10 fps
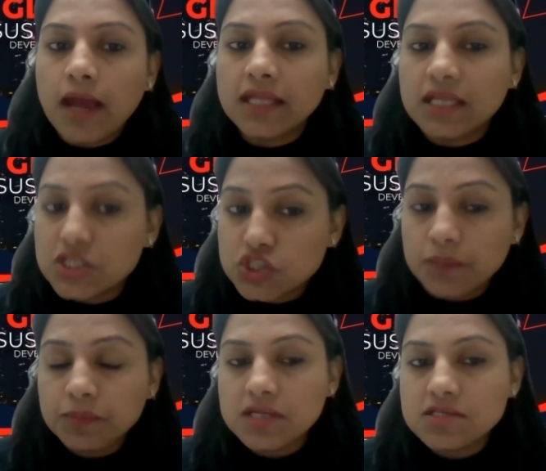at
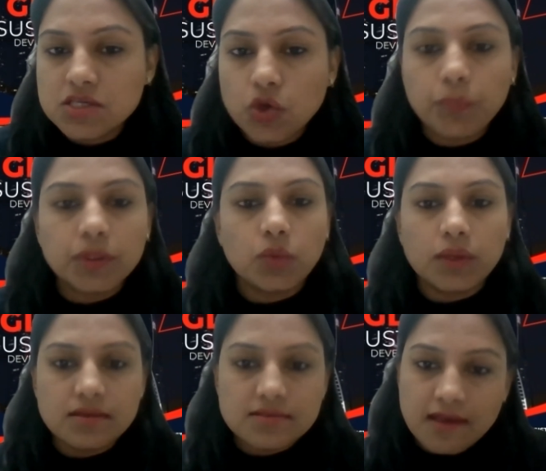Egypt in
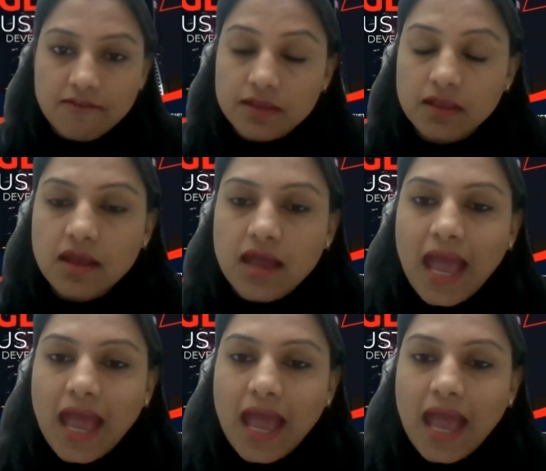COP27,